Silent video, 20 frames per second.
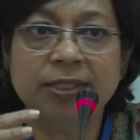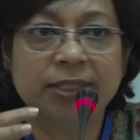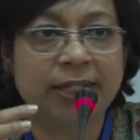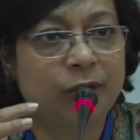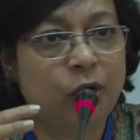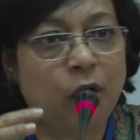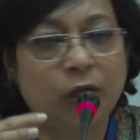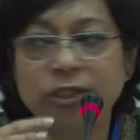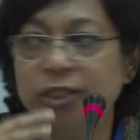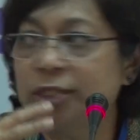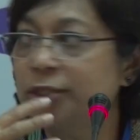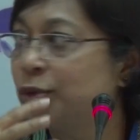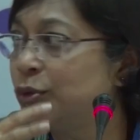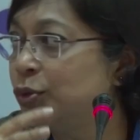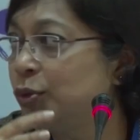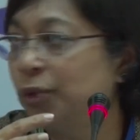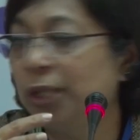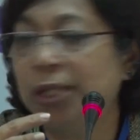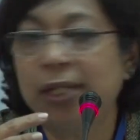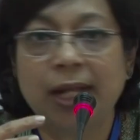and not just
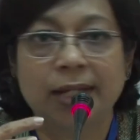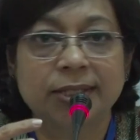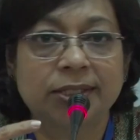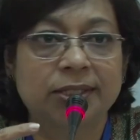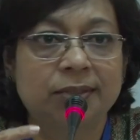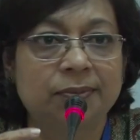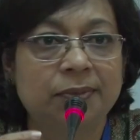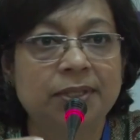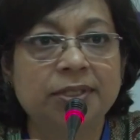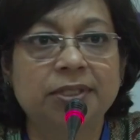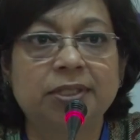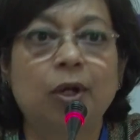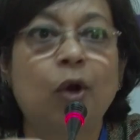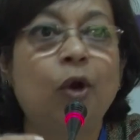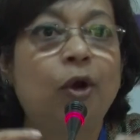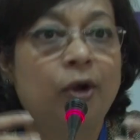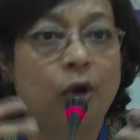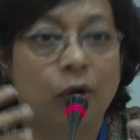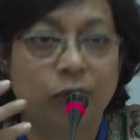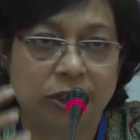rural customers
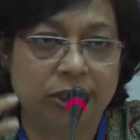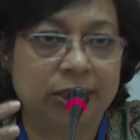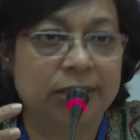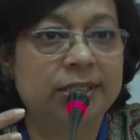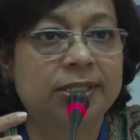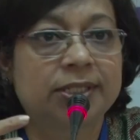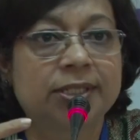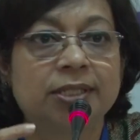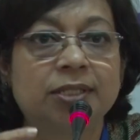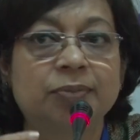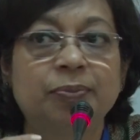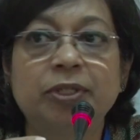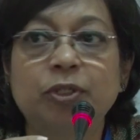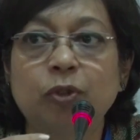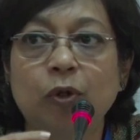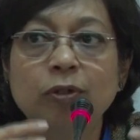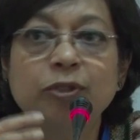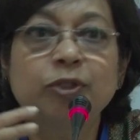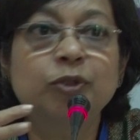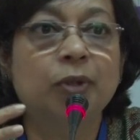or audiences, but
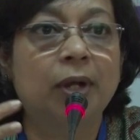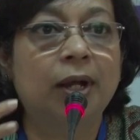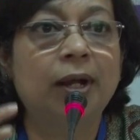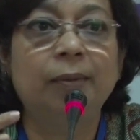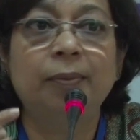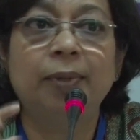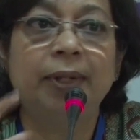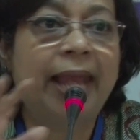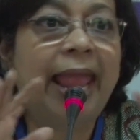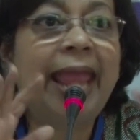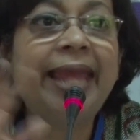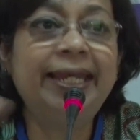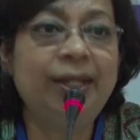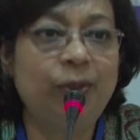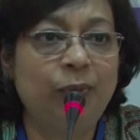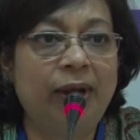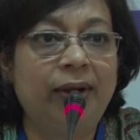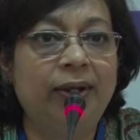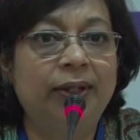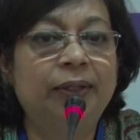also urban,
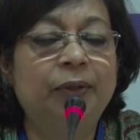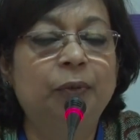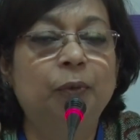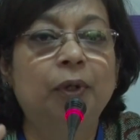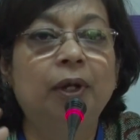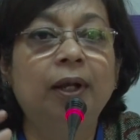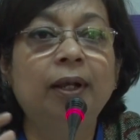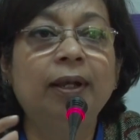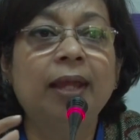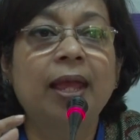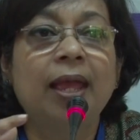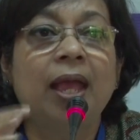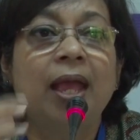anywhere in the world,